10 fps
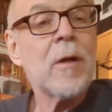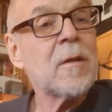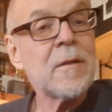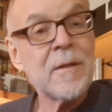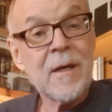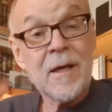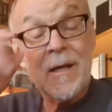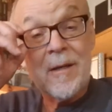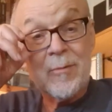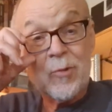And
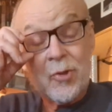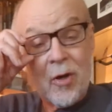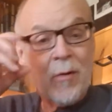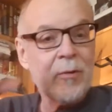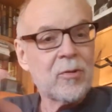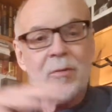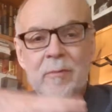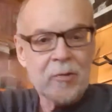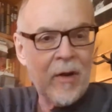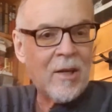we'll start with two, and
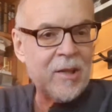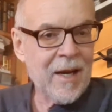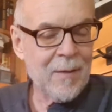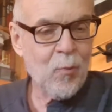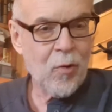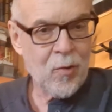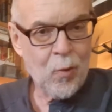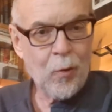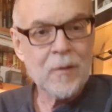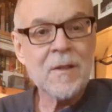we'll gradually add more
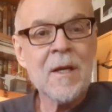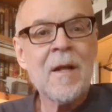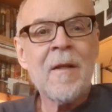chords.